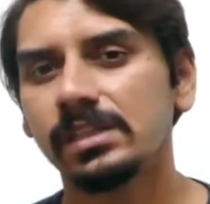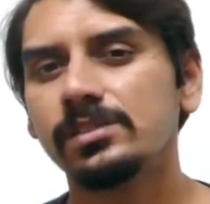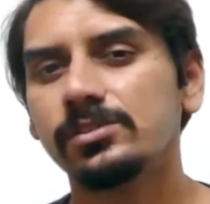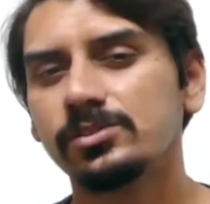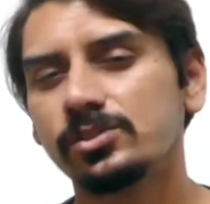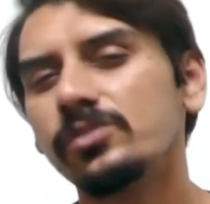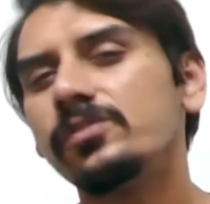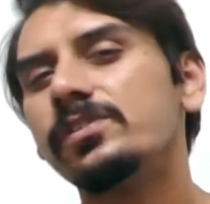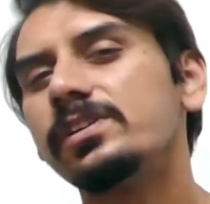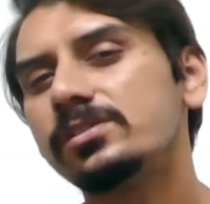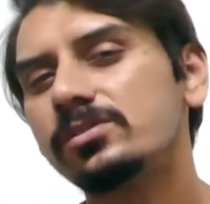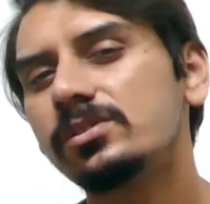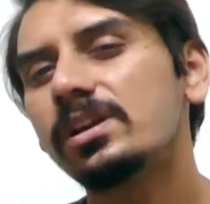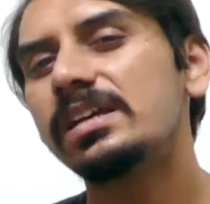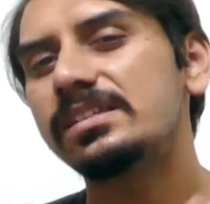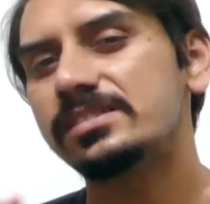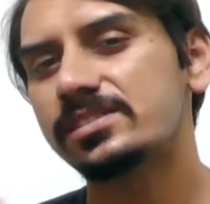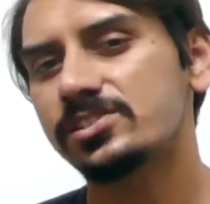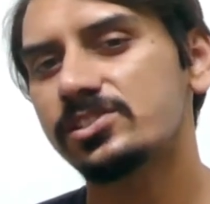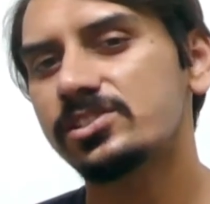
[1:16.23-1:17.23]
Through
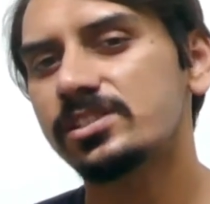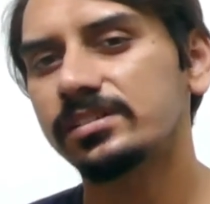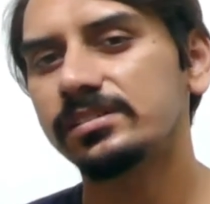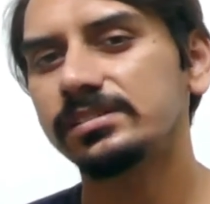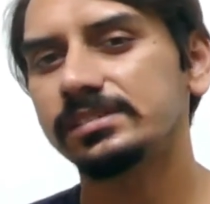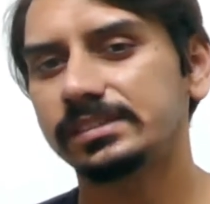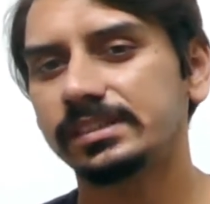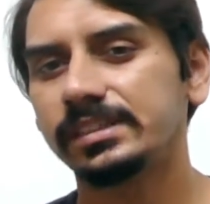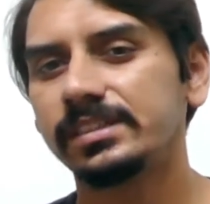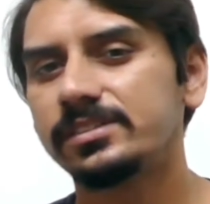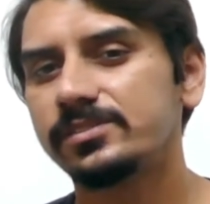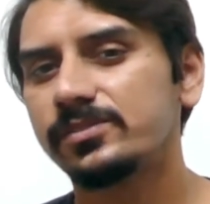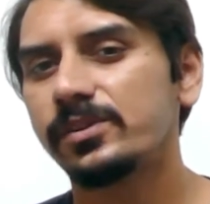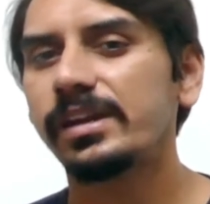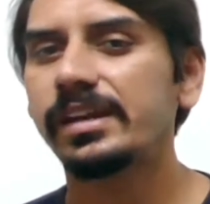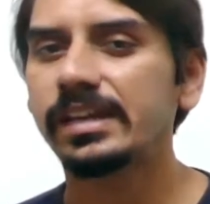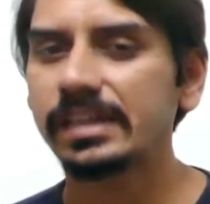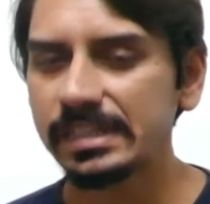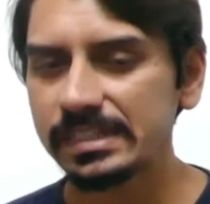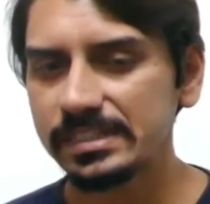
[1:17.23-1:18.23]
visualization, it's
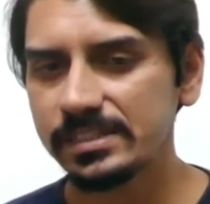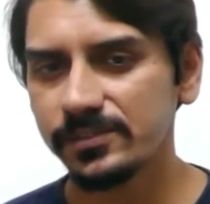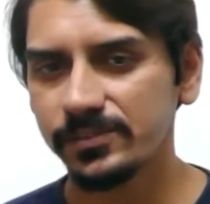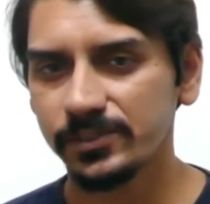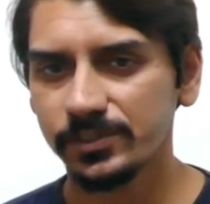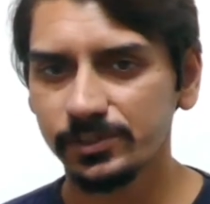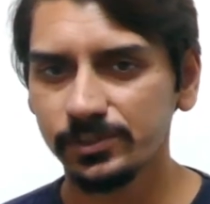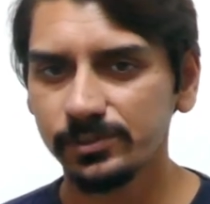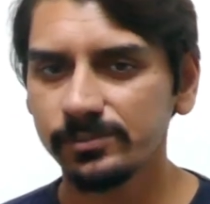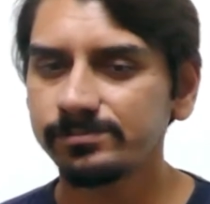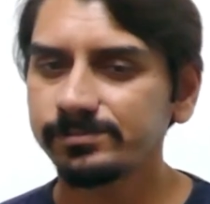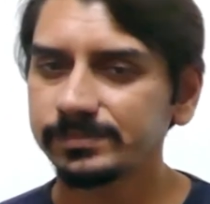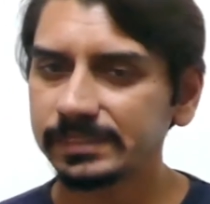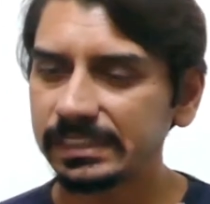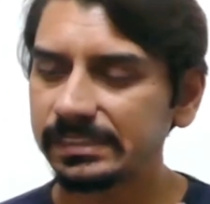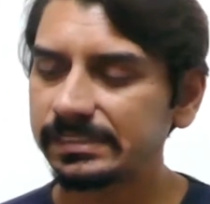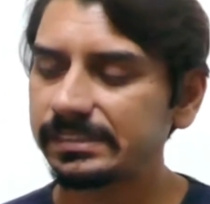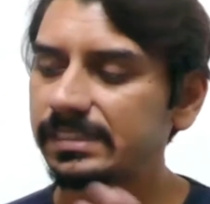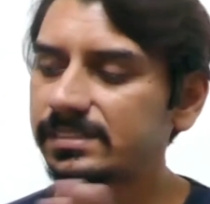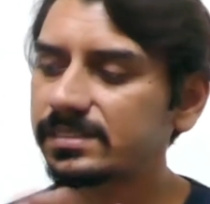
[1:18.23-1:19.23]
very easy for you.
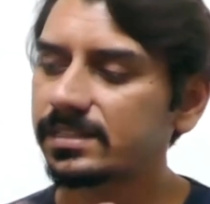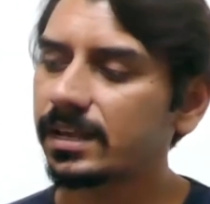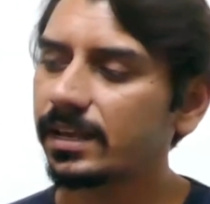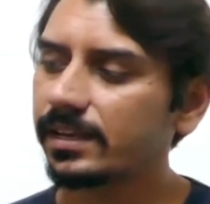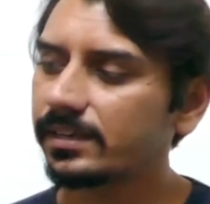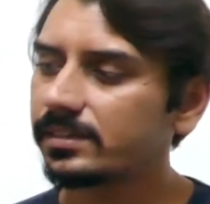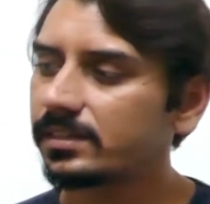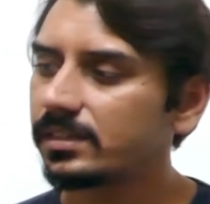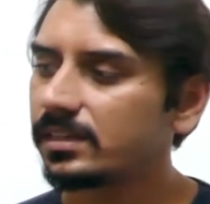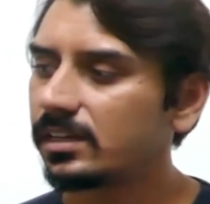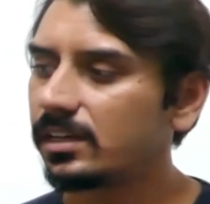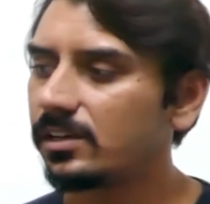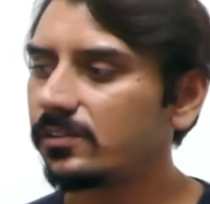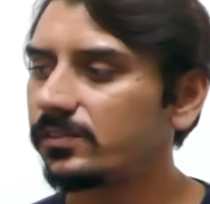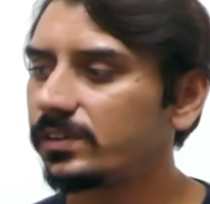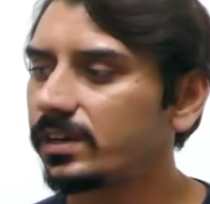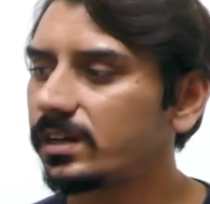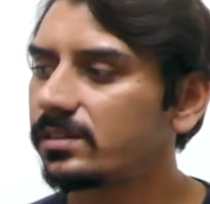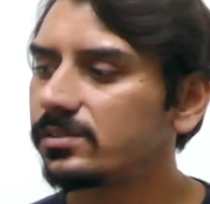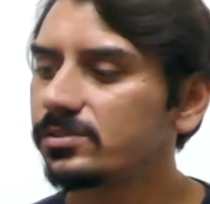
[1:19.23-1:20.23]
It's just like if
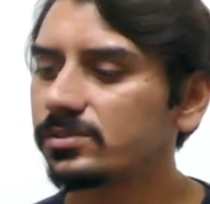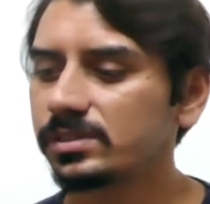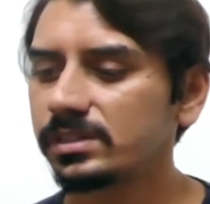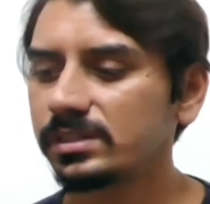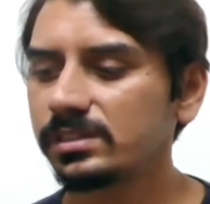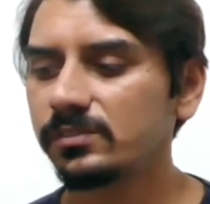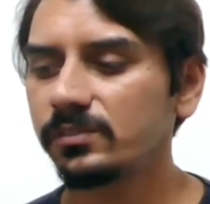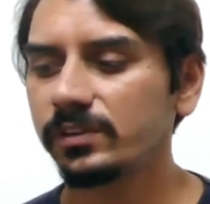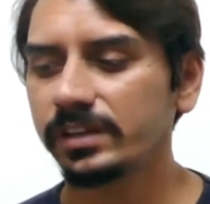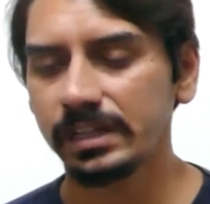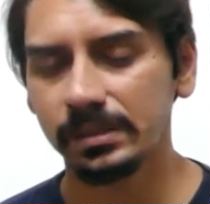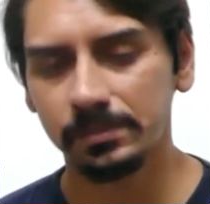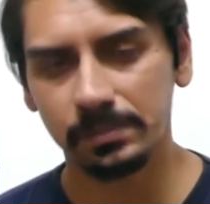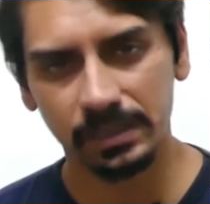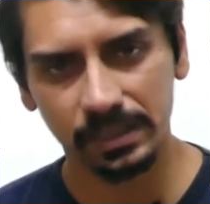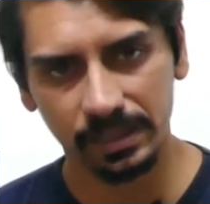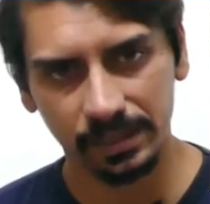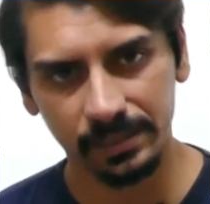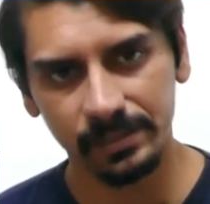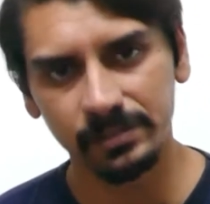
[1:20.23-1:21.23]
we are using the
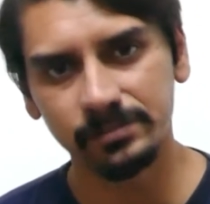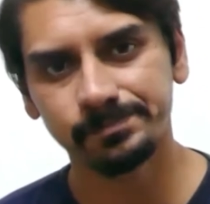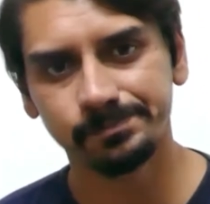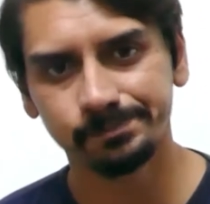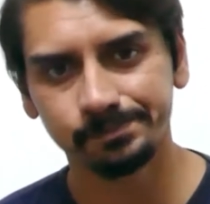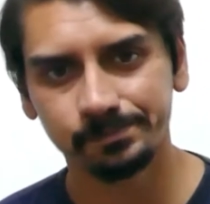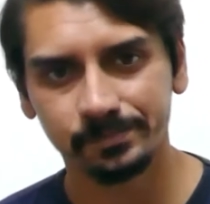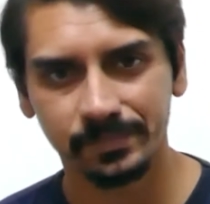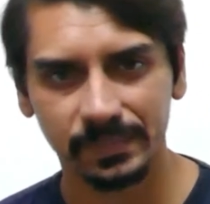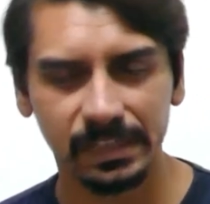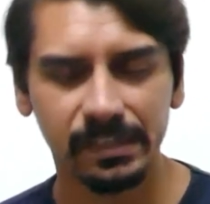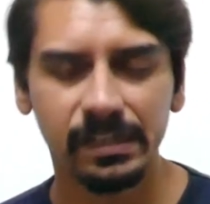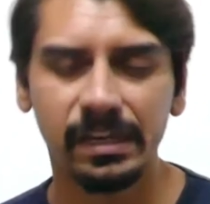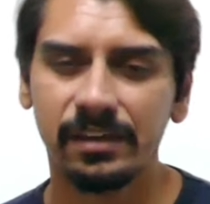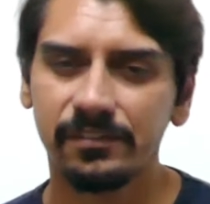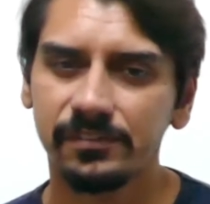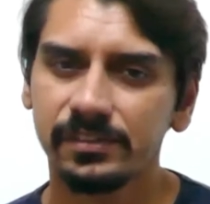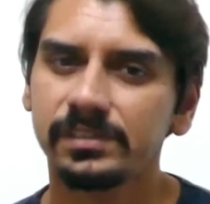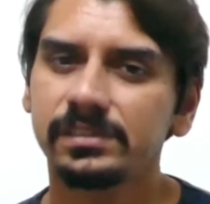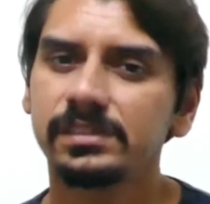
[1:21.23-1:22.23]
variable a and
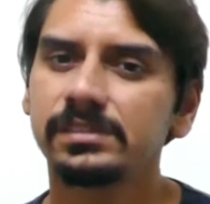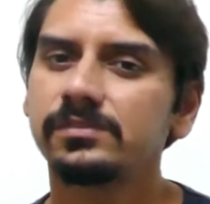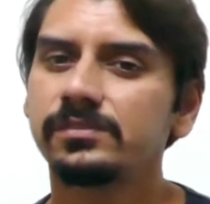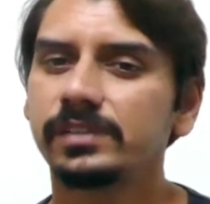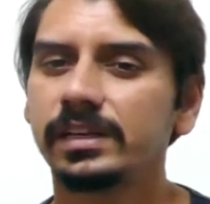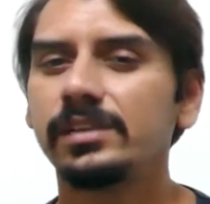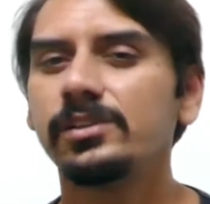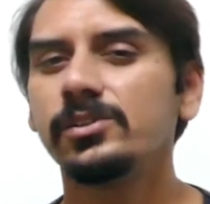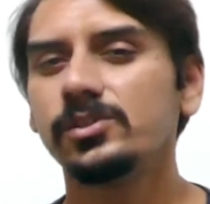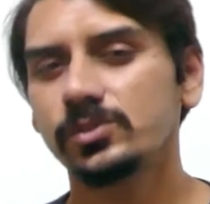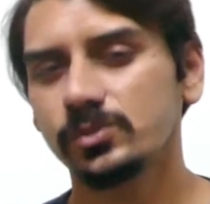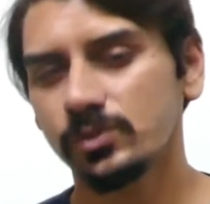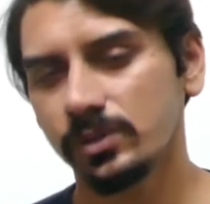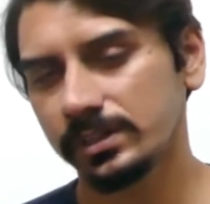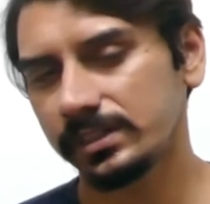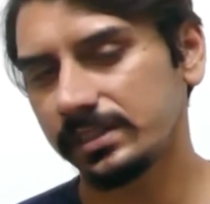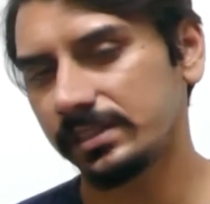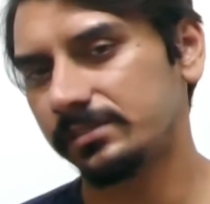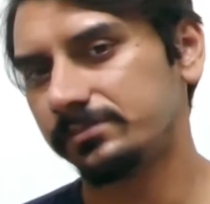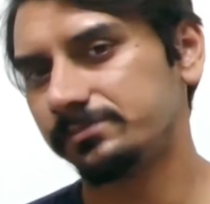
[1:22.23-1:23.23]
having the value
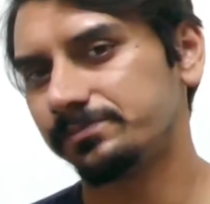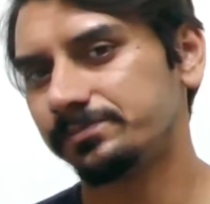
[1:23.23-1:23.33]
20.